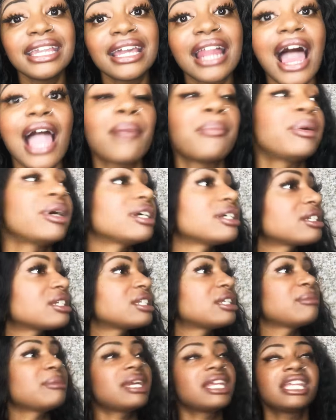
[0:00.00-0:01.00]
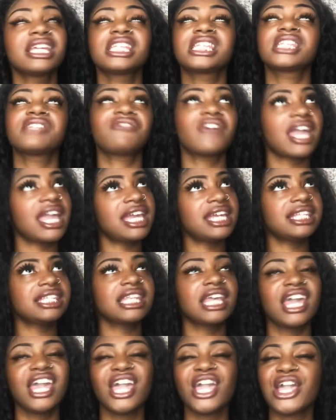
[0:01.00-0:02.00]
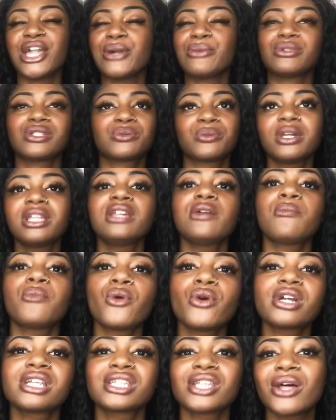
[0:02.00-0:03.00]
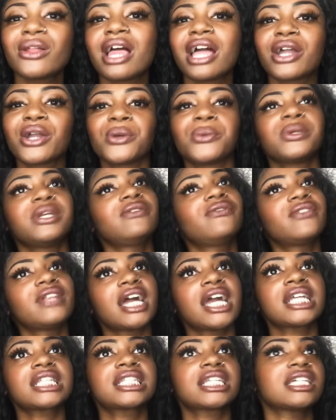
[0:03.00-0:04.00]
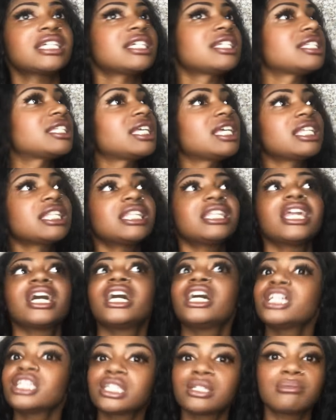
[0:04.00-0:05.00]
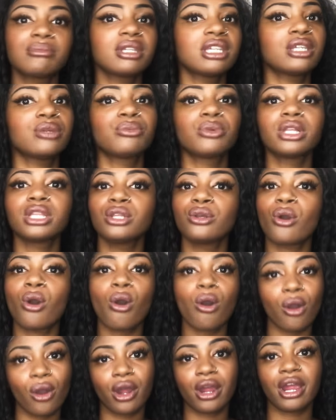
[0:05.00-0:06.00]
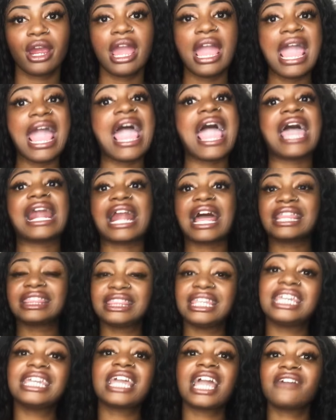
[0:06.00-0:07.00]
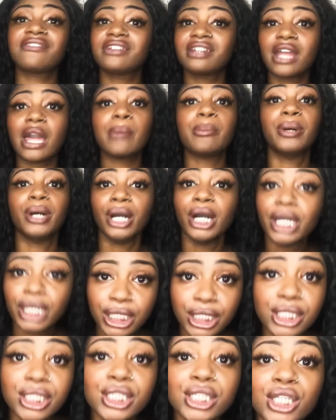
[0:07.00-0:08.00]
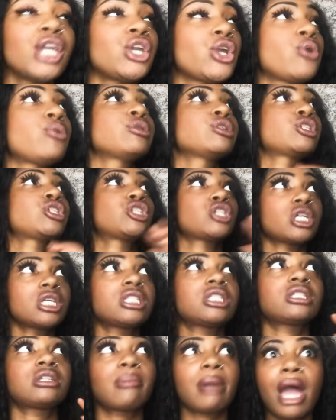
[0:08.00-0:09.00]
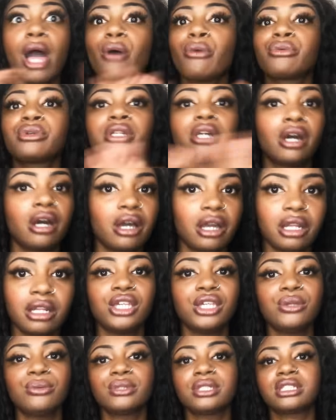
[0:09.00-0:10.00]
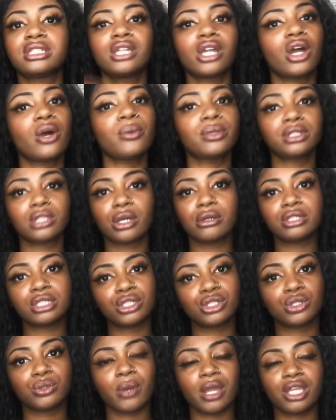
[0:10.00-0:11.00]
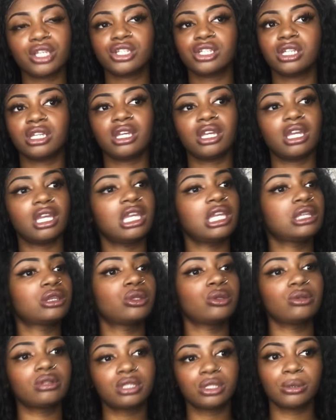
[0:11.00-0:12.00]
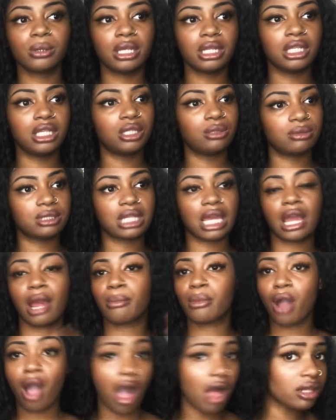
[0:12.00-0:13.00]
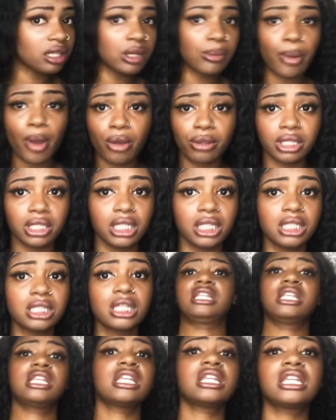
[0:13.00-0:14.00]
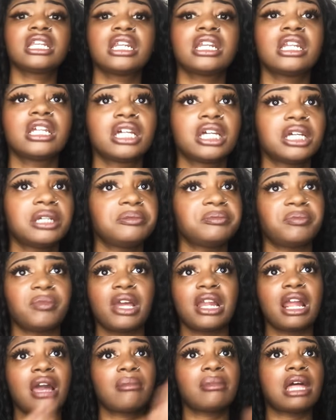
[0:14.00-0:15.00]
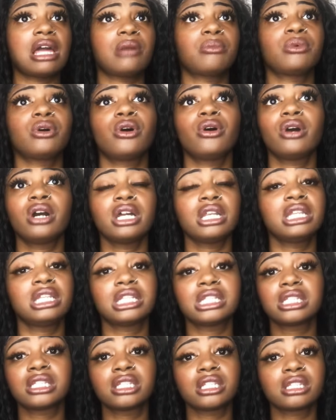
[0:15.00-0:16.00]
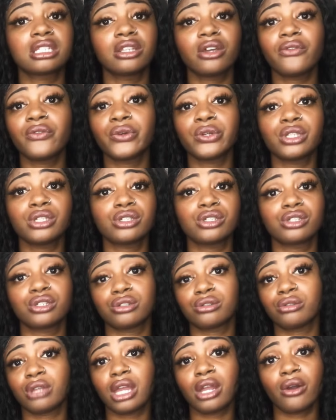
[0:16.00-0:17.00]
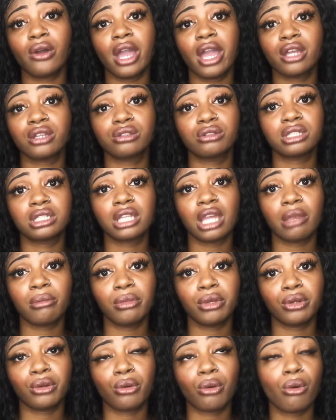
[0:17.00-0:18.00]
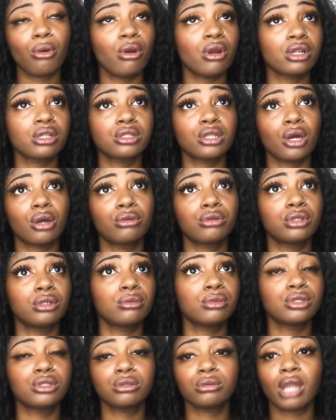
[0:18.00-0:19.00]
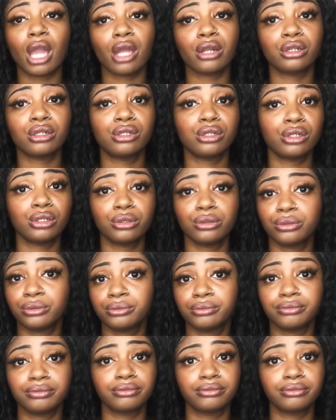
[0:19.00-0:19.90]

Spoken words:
I punched him in his face. It was really more so like a reflex because he nudged me really hard. And I think after that punch, he was just about done. He was done with the whole situation. He threw the 20. He was like, I'm calling the police. Da-da-da-da. And I'm like, well, honey, this is a civil issue. They're going to actually take me to court. So do what you got to do.